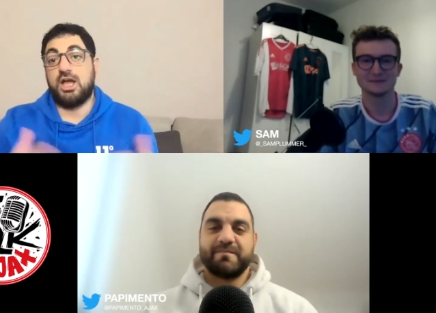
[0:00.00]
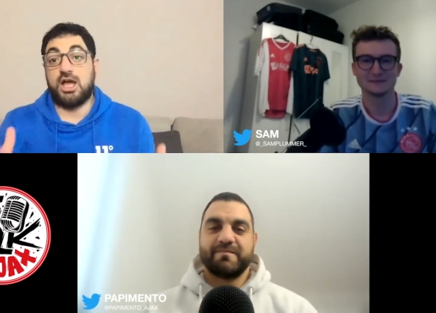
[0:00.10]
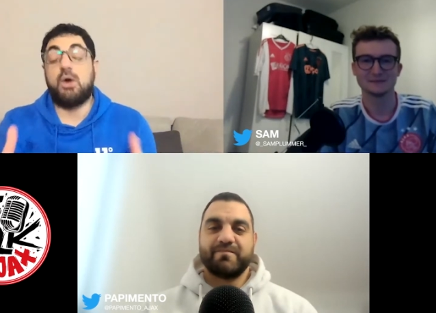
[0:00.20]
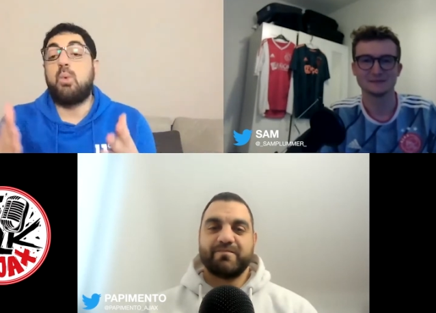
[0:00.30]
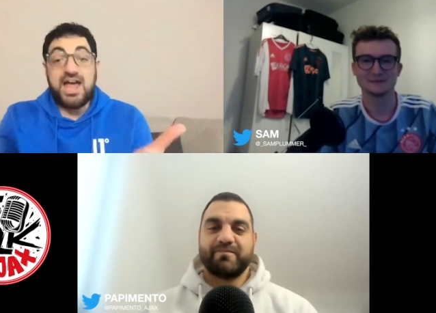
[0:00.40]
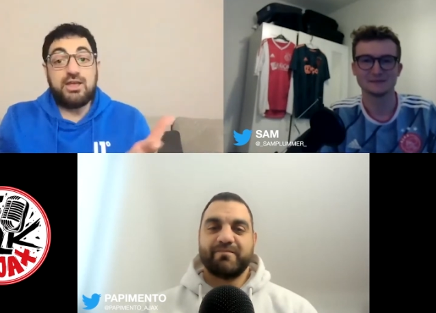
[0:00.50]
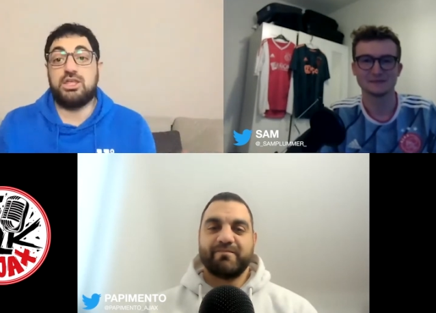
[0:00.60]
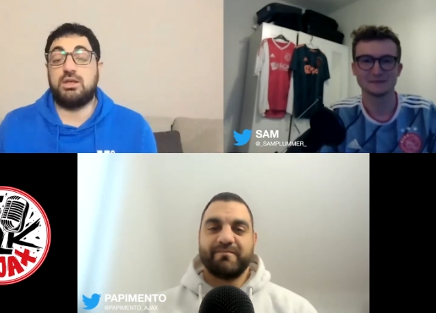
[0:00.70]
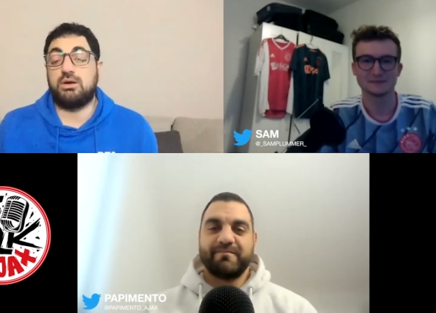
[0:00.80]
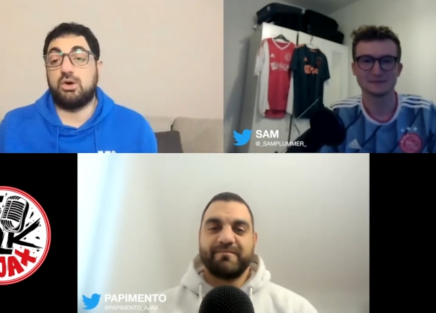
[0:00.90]
Speaker 1: uh,
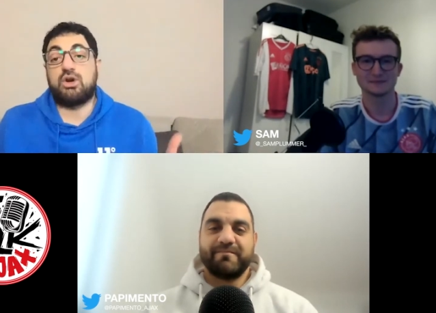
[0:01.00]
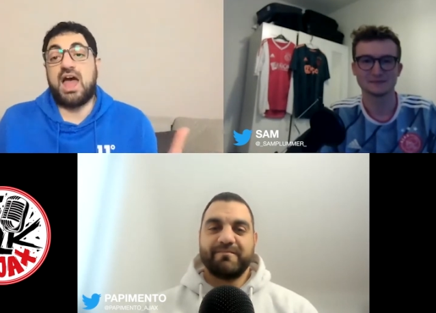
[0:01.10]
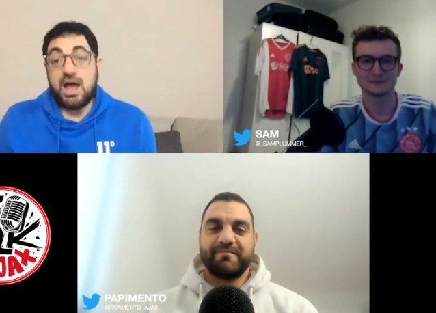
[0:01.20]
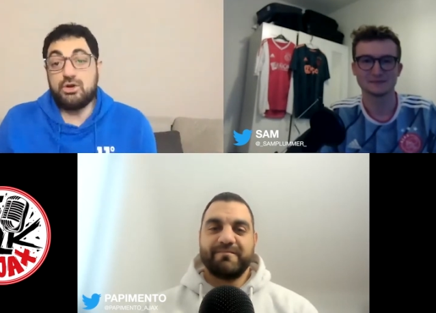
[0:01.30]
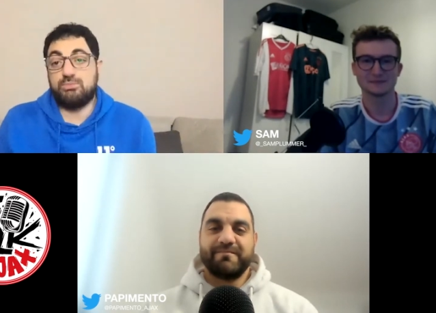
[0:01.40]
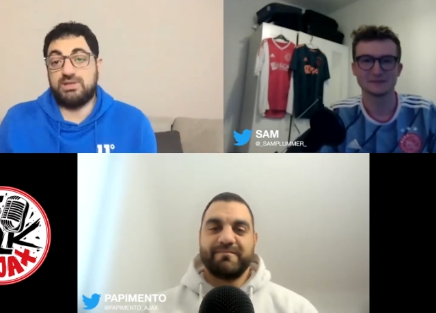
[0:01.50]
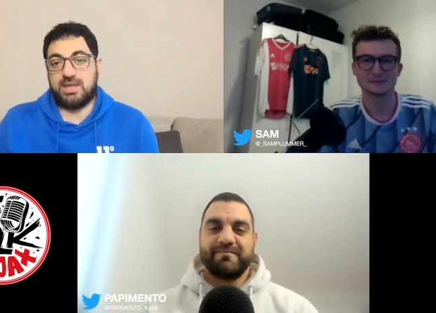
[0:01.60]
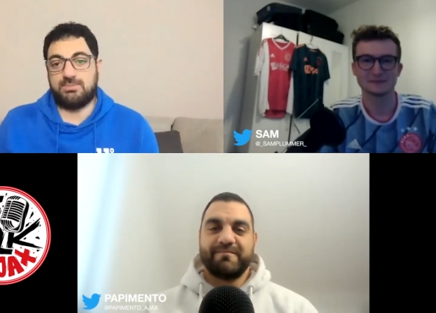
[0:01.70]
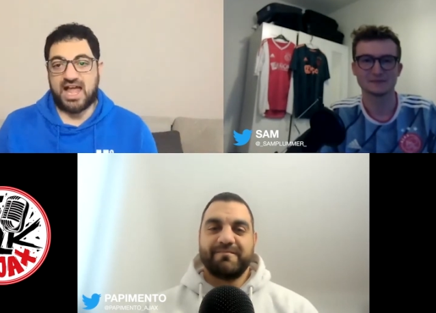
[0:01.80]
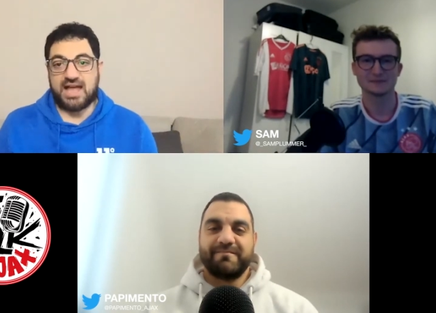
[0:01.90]
why or how you became an